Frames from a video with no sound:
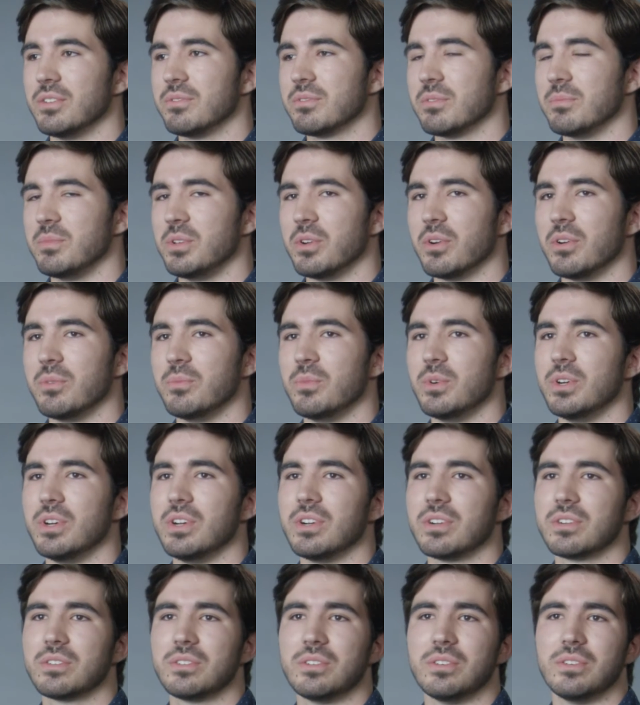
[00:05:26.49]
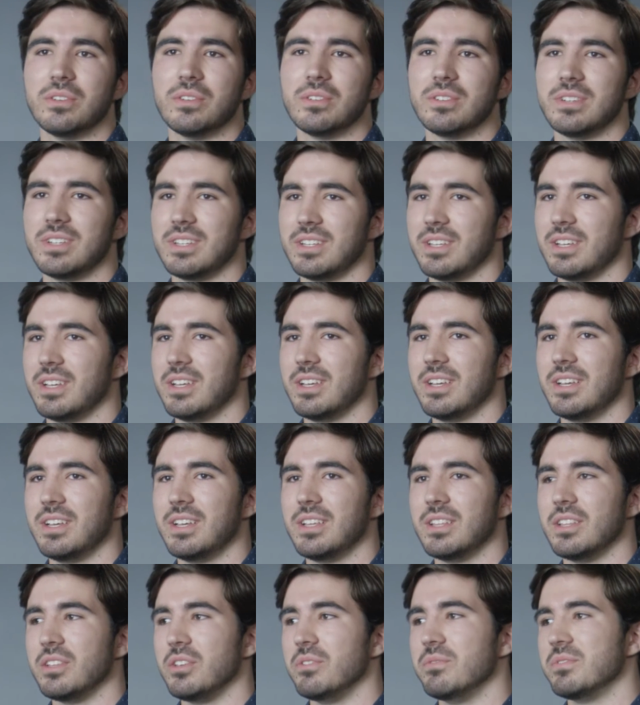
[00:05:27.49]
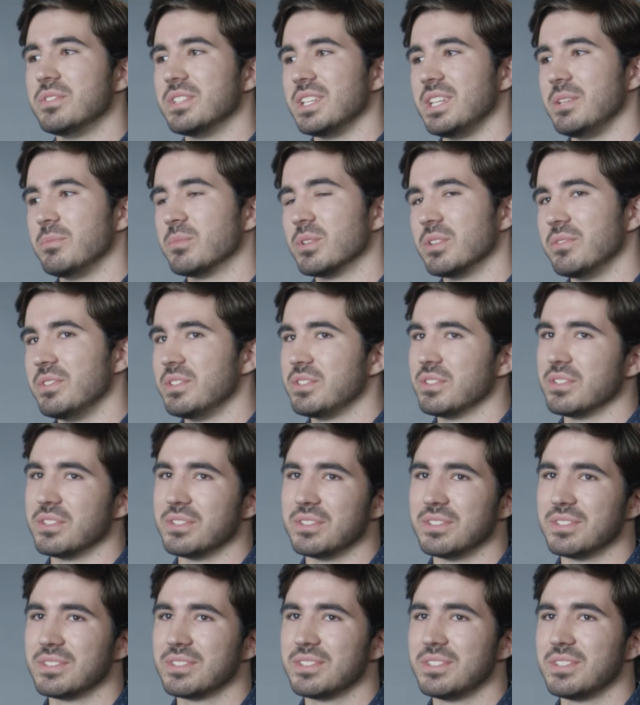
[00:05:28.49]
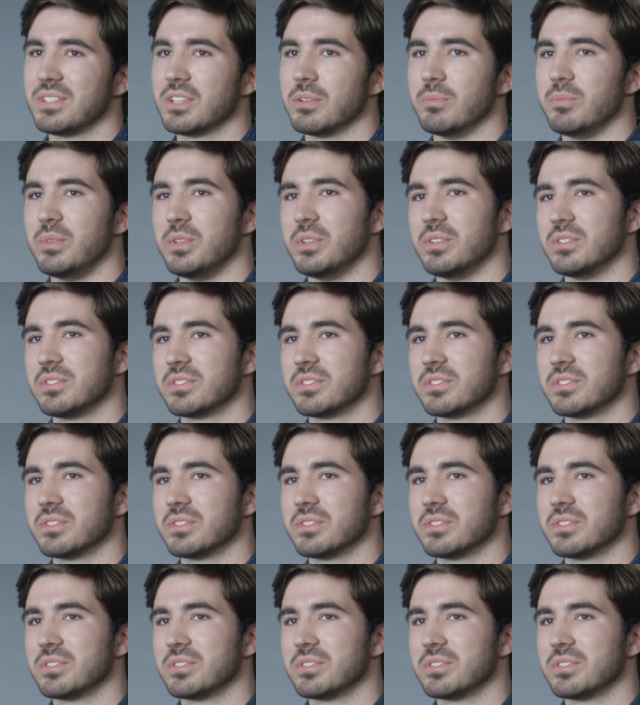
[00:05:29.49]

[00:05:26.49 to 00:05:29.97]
from your own work or that you've seen previously on a computer